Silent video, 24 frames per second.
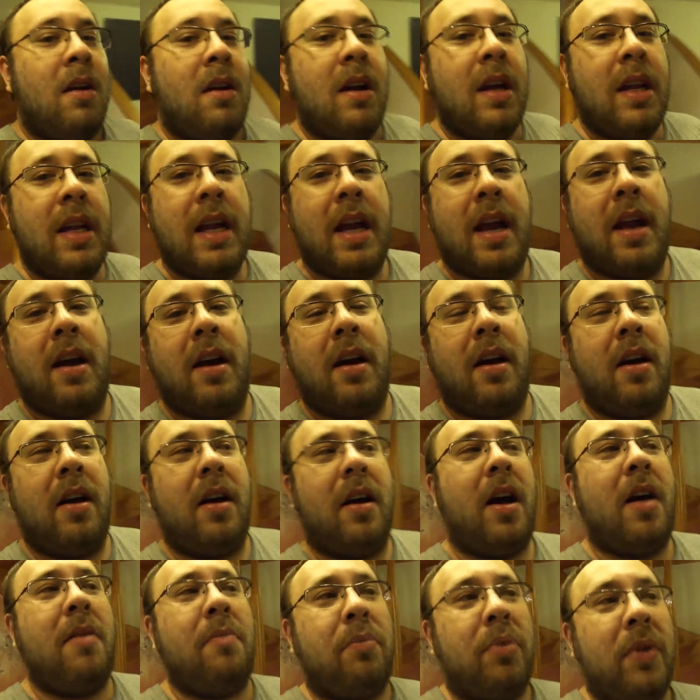And yeah,
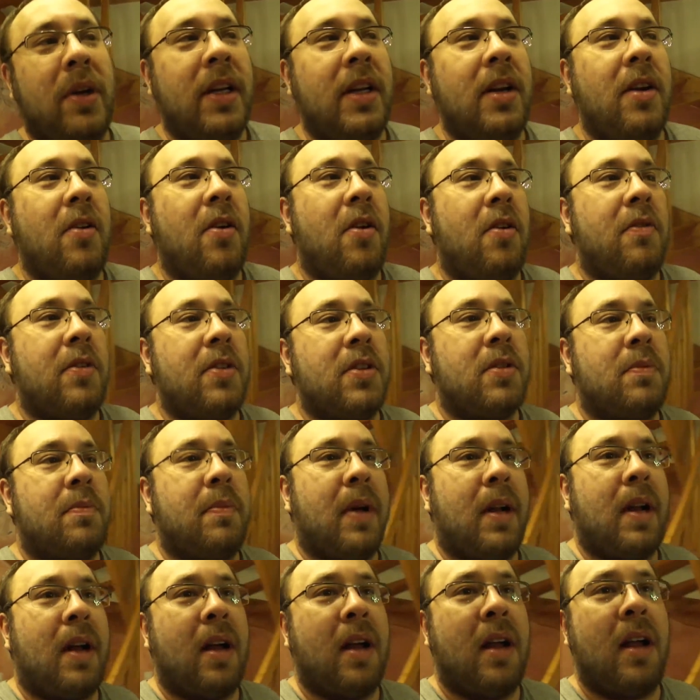I'm pretty nervous,
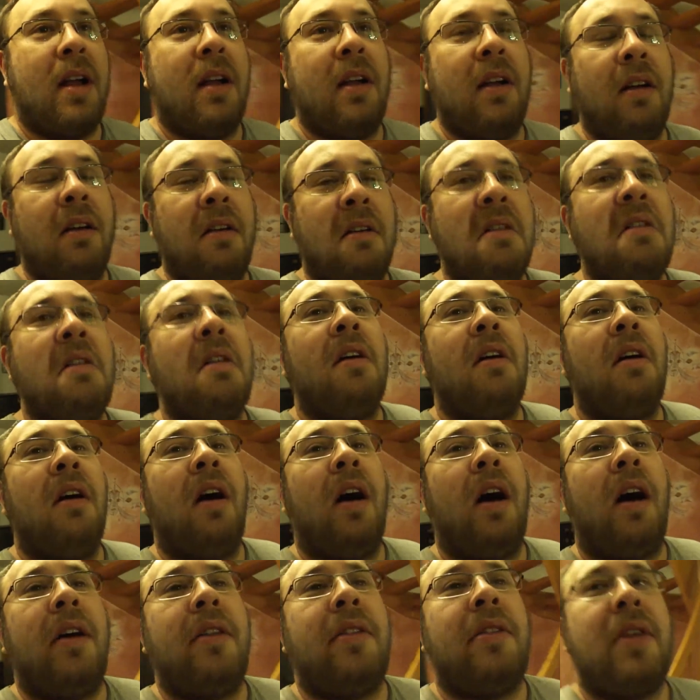but I
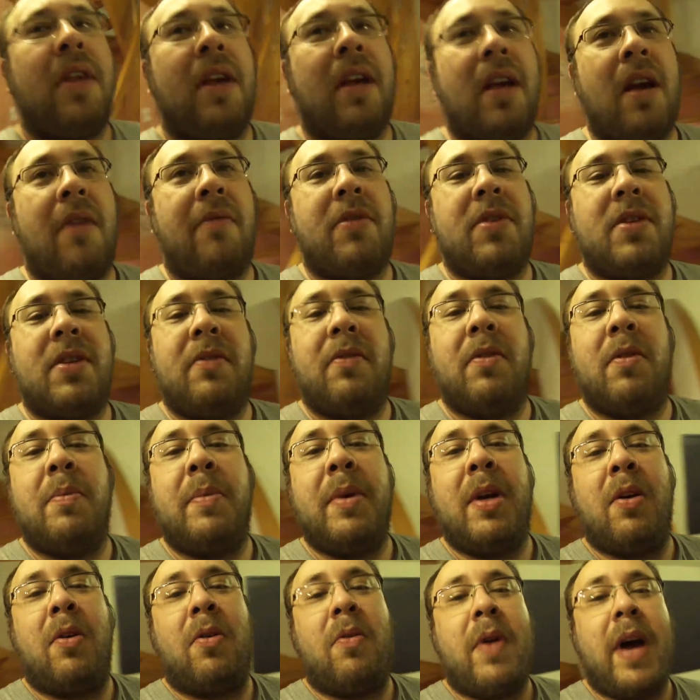think everything will
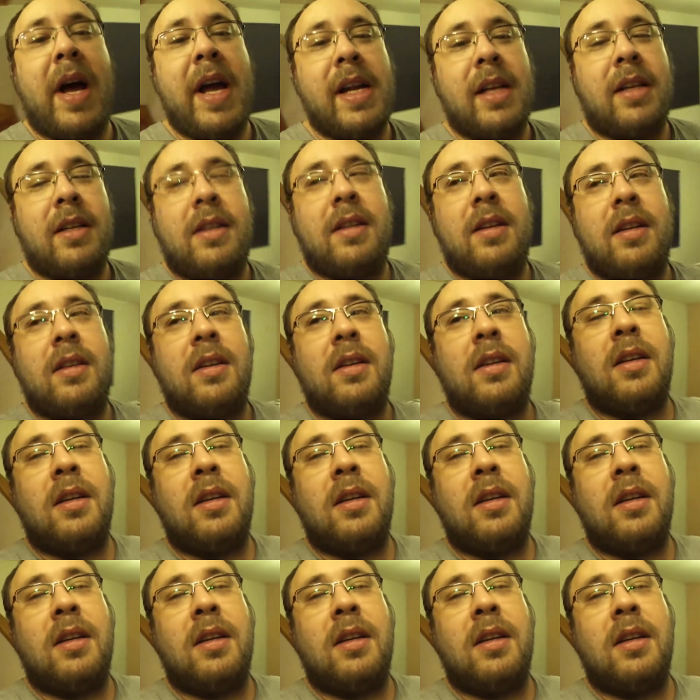be alright.